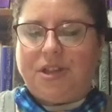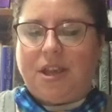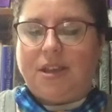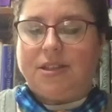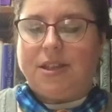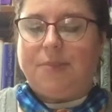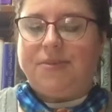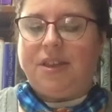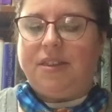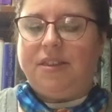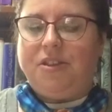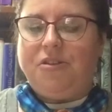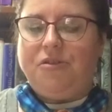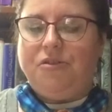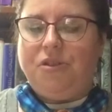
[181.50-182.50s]
except a
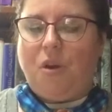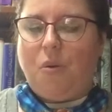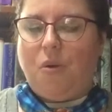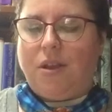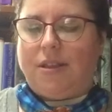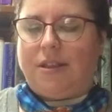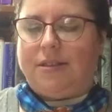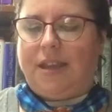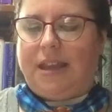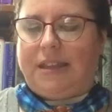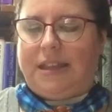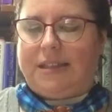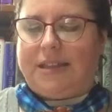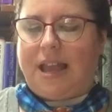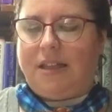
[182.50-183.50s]
little note in the
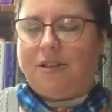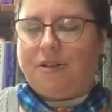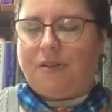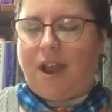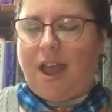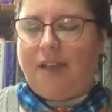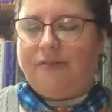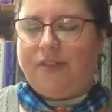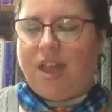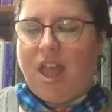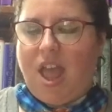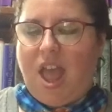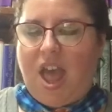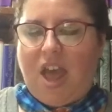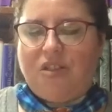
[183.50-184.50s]
Daily Telegraph,
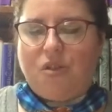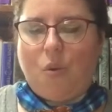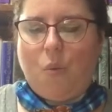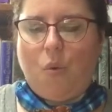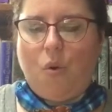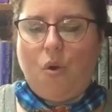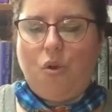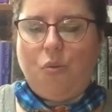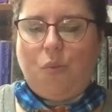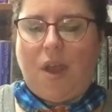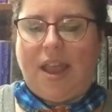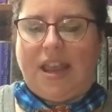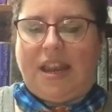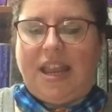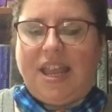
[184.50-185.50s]
and the world
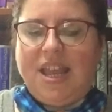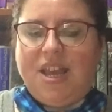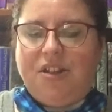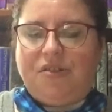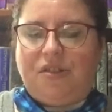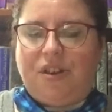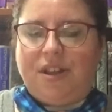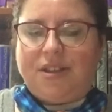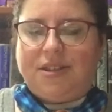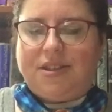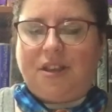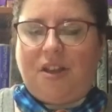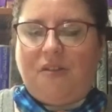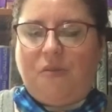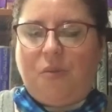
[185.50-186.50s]
went in ignorance
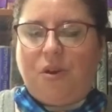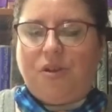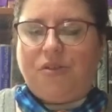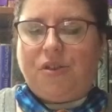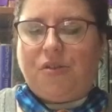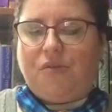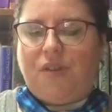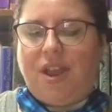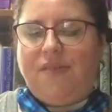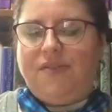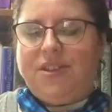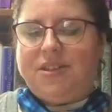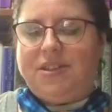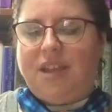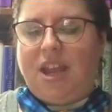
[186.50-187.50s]
of one of the
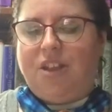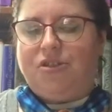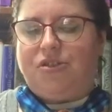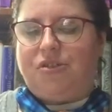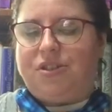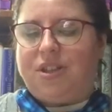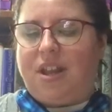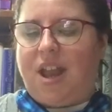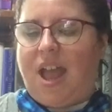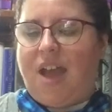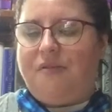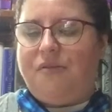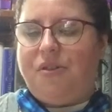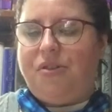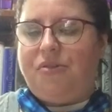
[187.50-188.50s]
gravest dangers that
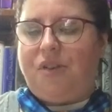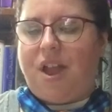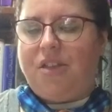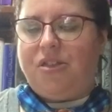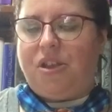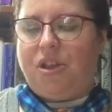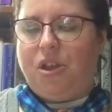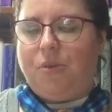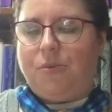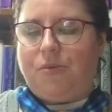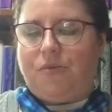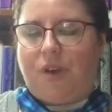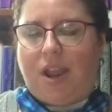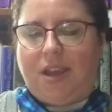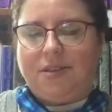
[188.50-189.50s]
ever threatened the
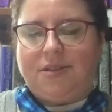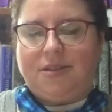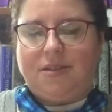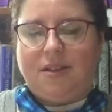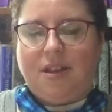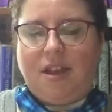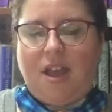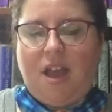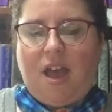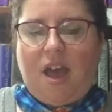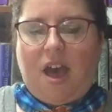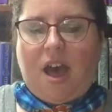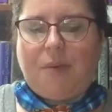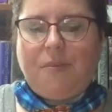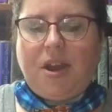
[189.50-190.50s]
human race.
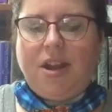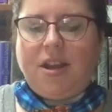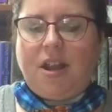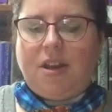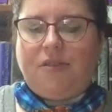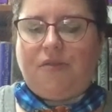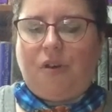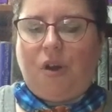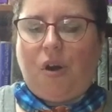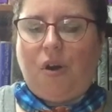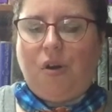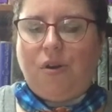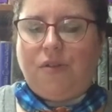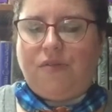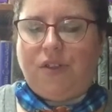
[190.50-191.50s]
I might not have
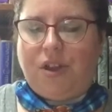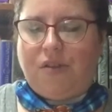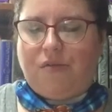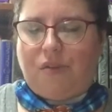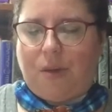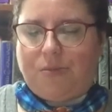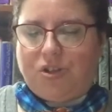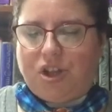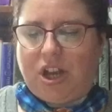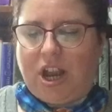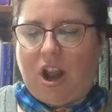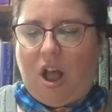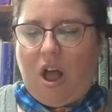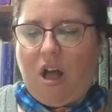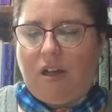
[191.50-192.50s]
heard of the eruption
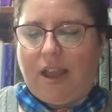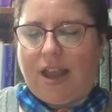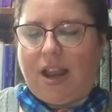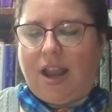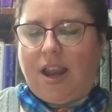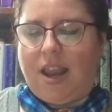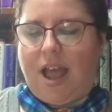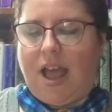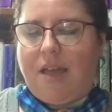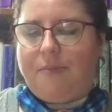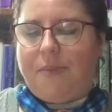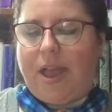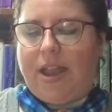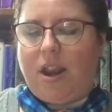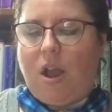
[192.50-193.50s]
at all had I not
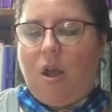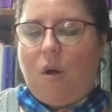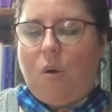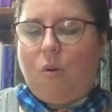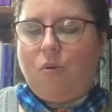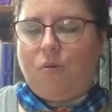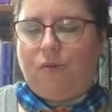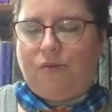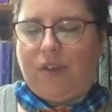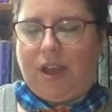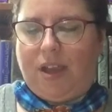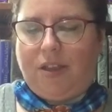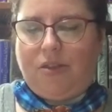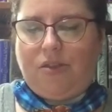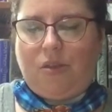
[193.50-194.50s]
met
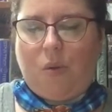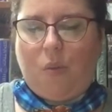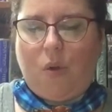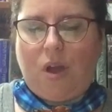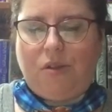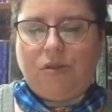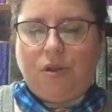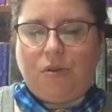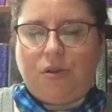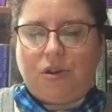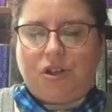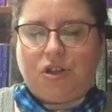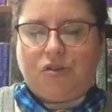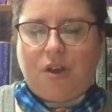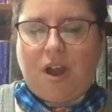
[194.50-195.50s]
Ogilvy, the well-known
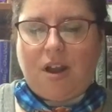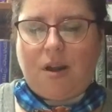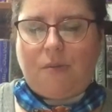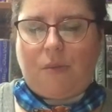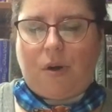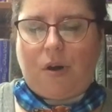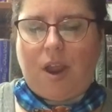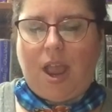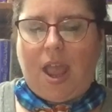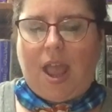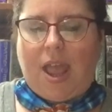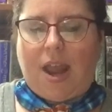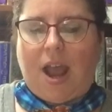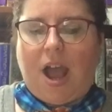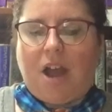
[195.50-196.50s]
astronomer
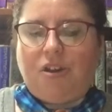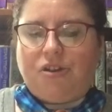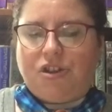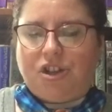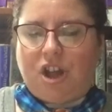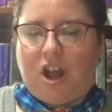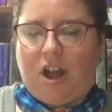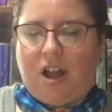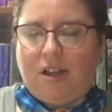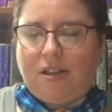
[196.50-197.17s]
at Ottershaw.